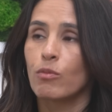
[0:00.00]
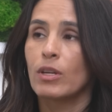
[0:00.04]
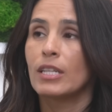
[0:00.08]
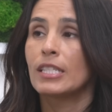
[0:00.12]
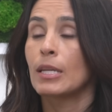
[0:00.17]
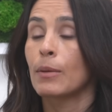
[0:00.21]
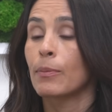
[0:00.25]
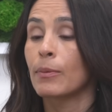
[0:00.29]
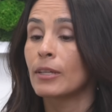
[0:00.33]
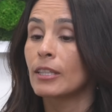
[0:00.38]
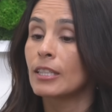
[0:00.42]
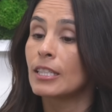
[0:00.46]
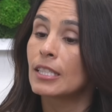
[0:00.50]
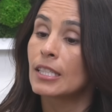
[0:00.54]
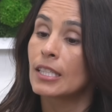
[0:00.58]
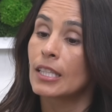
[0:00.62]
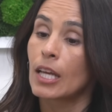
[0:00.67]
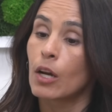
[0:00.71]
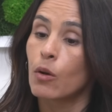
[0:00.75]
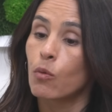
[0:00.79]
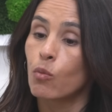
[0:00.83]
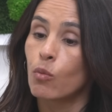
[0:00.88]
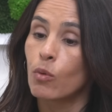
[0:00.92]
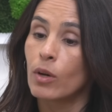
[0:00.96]
we typically see
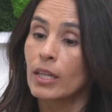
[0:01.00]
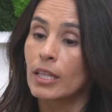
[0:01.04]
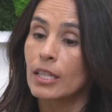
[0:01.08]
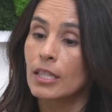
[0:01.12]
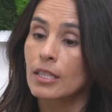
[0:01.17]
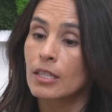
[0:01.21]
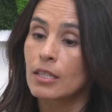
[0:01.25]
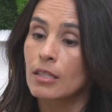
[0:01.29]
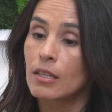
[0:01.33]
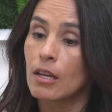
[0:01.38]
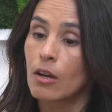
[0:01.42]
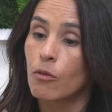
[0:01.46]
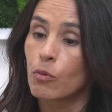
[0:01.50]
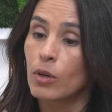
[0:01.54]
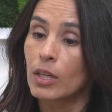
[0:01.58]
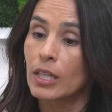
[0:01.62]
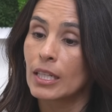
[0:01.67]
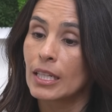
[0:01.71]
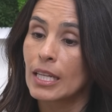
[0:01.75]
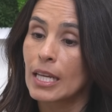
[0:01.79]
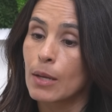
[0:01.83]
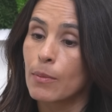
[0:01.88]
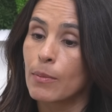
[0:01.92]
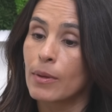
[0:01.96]
that when, it's, when
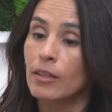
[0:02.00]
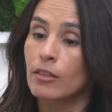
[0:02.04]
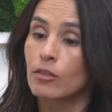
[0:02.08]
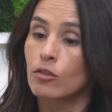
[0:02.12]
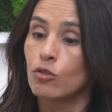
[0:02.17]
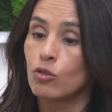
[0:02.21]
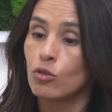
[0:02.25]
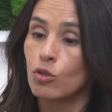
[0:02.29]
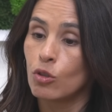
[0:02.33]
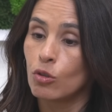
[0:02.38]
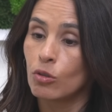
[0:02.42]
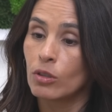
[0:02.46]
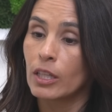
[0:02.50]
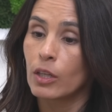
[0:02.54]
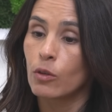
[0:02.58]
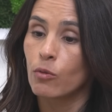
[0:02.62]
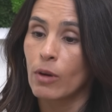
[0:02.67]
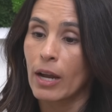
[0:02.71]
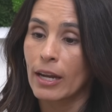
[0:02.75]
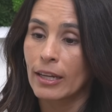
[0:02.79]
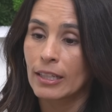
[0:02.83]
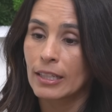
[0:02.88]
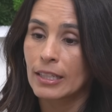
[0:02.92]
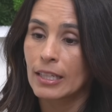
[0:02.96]
an email is newly
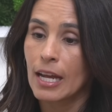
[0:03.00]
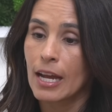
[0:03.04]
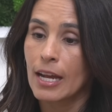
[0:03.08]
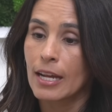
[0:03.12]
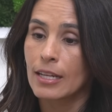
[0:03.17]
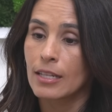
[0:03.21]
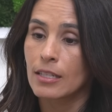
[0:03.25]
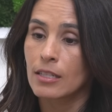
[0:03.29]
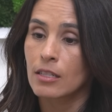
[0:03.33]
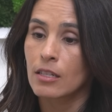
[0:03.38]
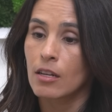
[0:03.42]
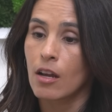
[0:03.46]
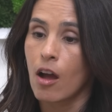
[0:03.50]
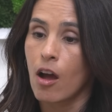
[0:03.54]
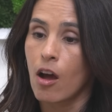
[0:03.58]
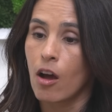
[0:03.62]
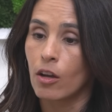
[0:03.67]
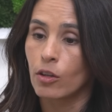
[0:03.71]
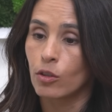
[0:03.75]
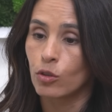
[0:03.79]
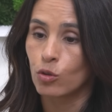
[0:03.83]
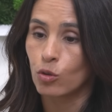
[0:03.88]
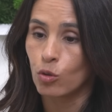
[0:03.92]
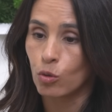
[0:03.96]
recognized
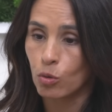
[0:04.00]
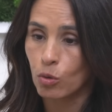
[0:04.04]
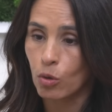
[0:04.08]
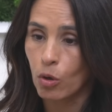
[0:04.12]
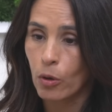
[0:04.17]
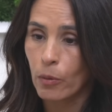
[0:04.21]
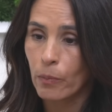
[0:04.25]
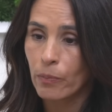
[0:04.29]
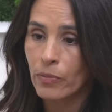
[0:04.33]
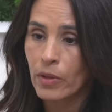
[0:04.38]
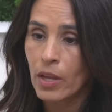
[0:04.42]
on Google.